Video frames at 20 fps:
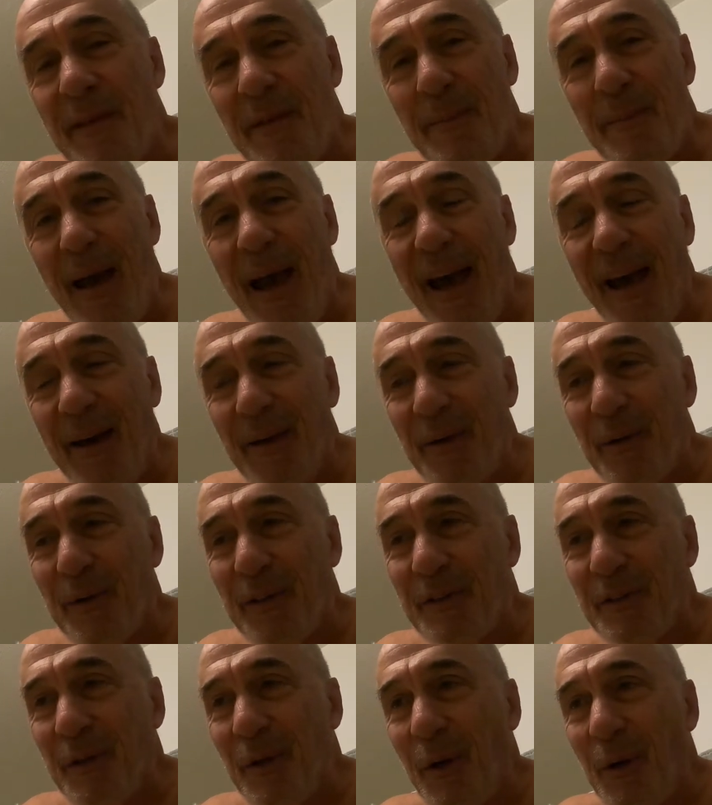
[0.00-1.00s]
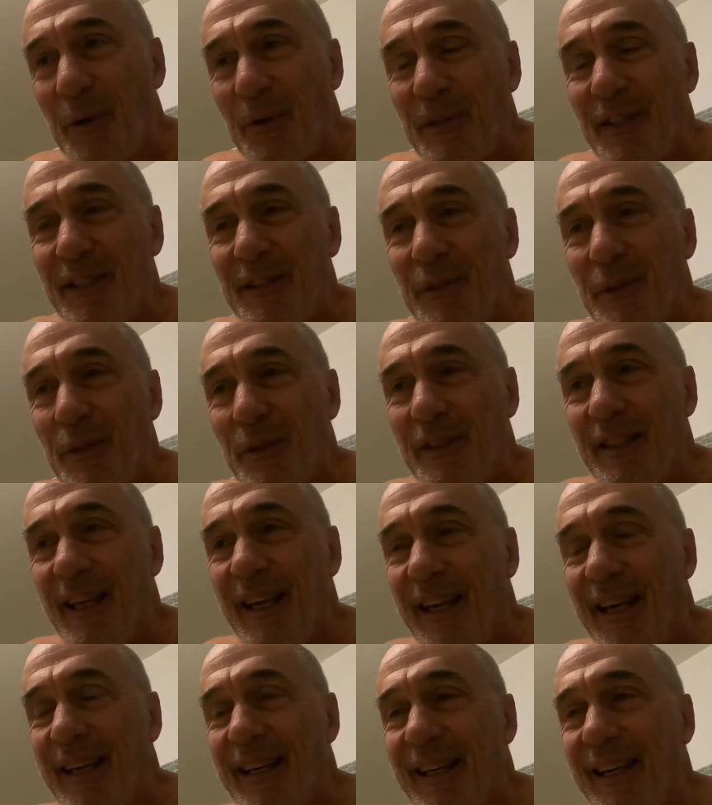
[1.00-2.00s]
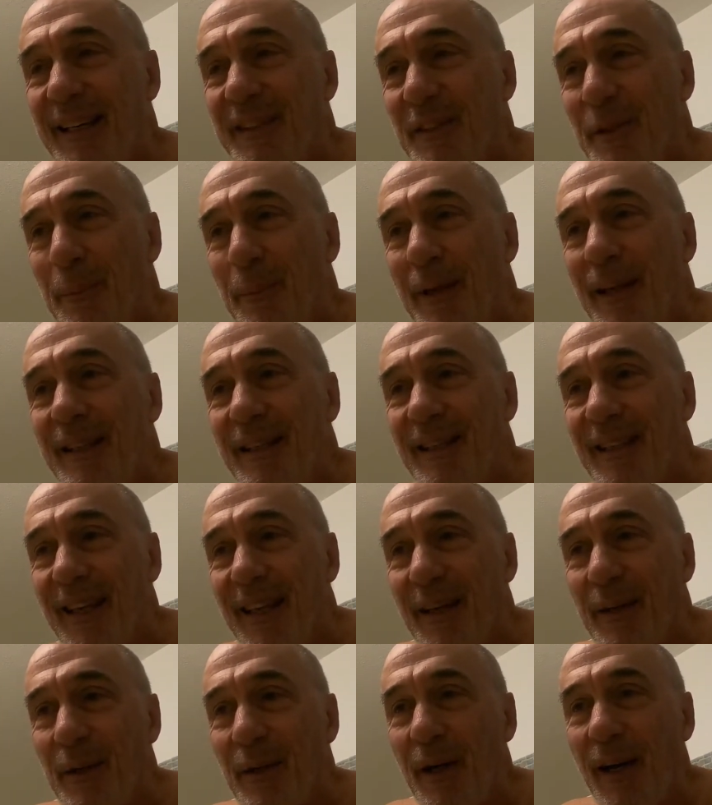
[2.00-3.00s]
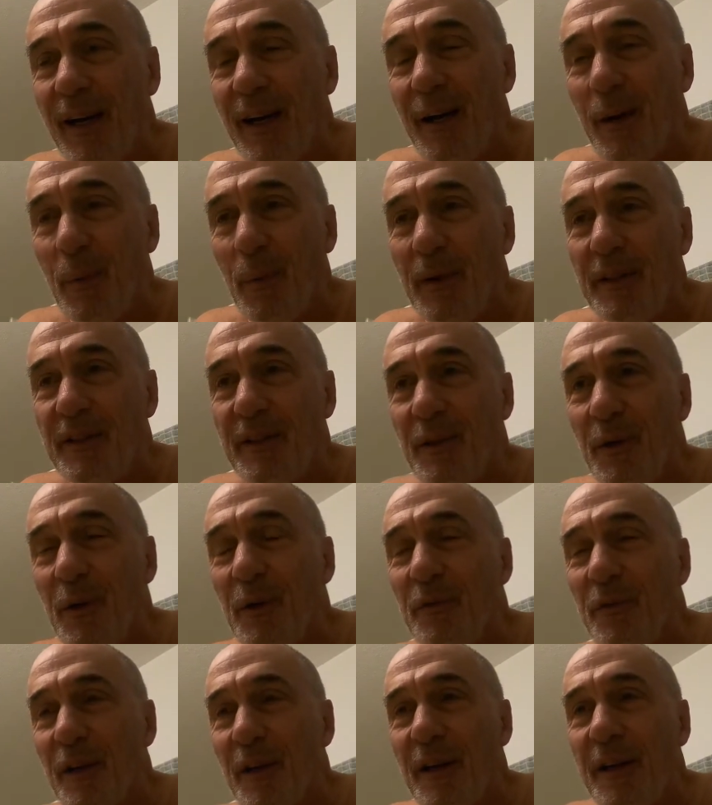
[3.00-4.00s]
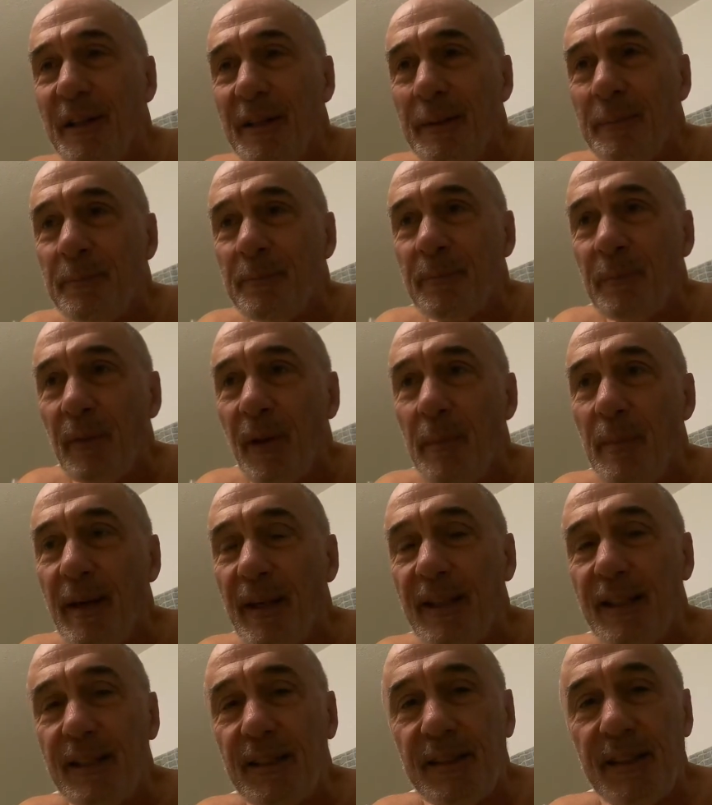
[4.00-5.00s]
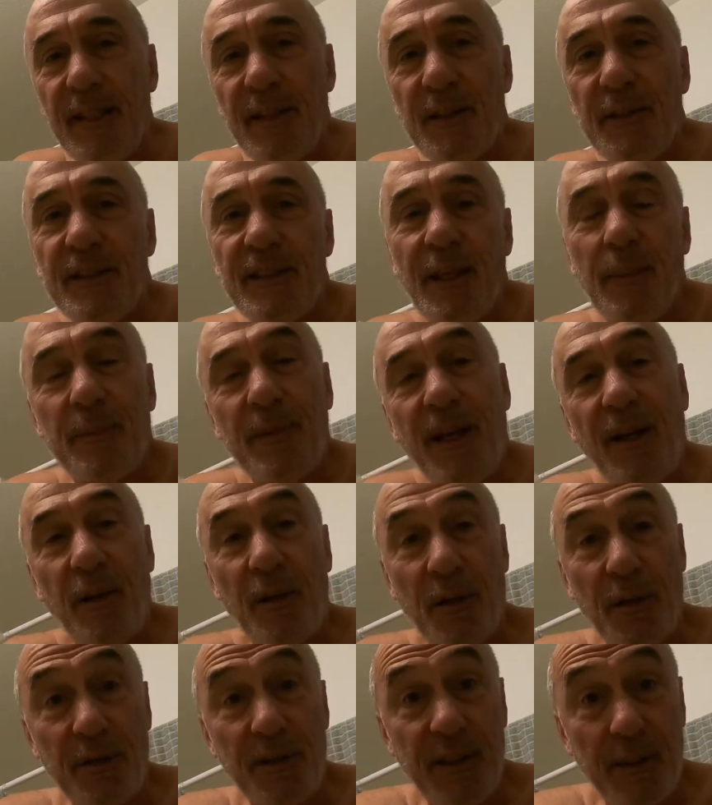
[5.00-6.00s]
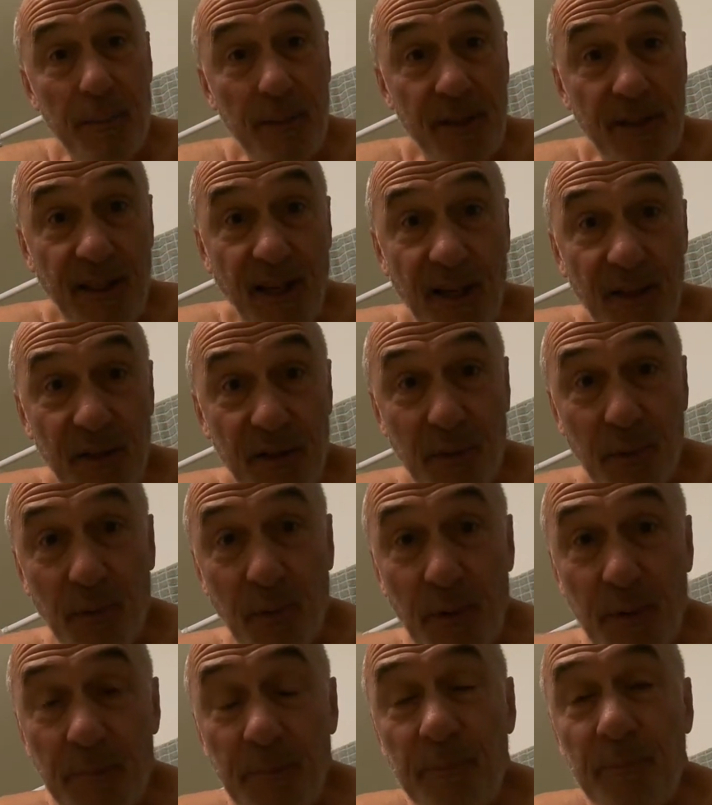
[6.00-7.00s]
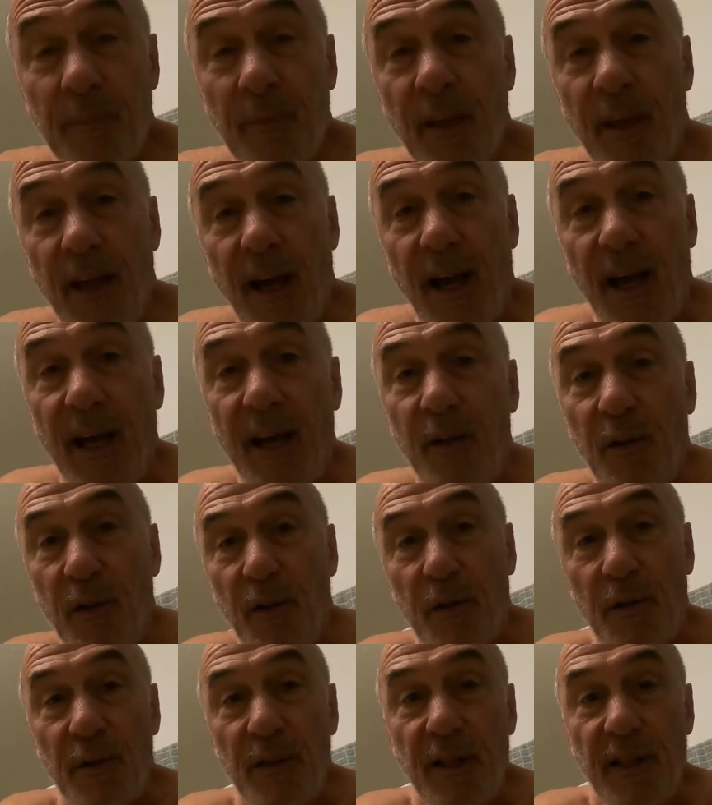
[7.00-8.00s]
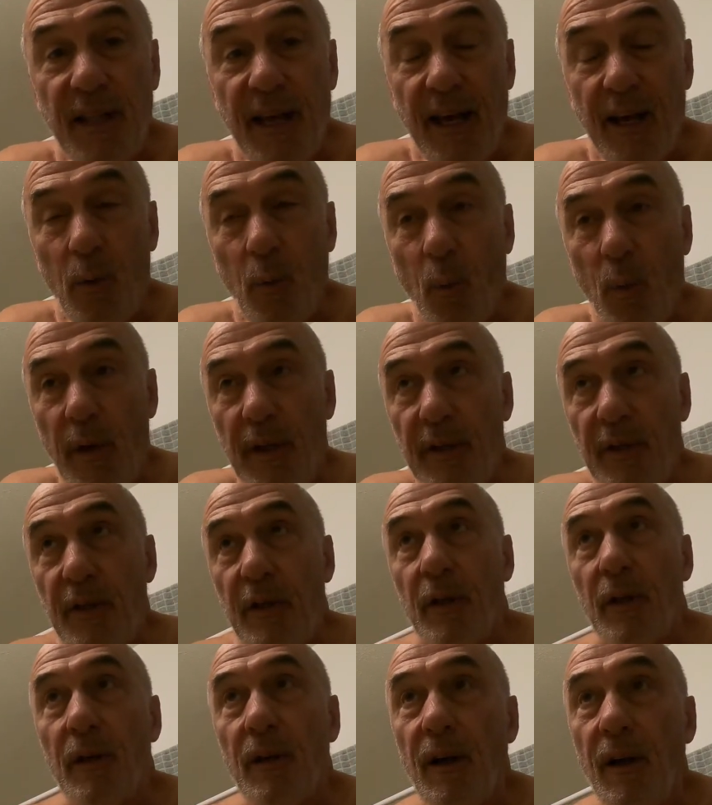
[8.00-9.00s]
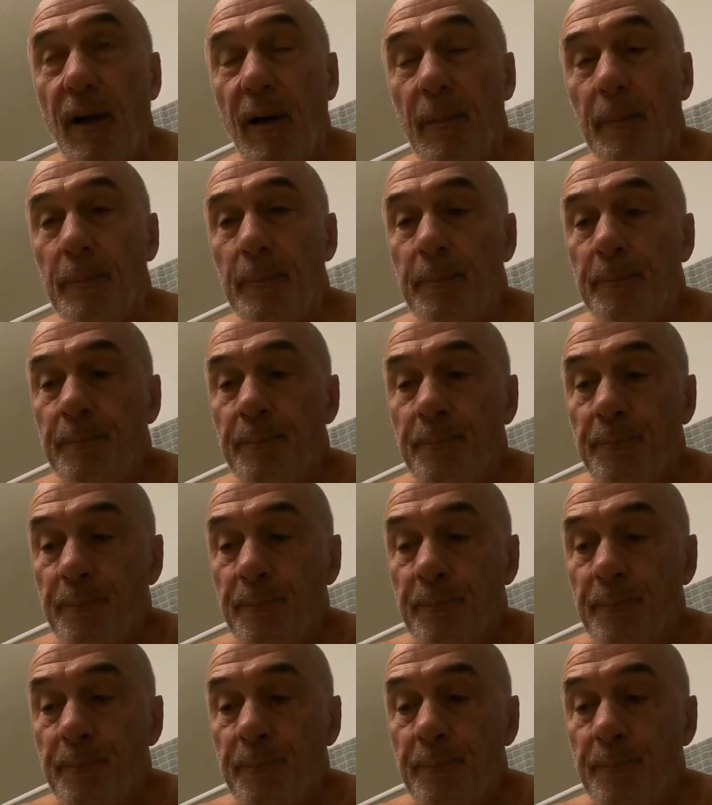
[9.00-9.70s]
bad or as cold as you think as you may think uh, when they're over because here's something i learned in massage school I learned that when you're um,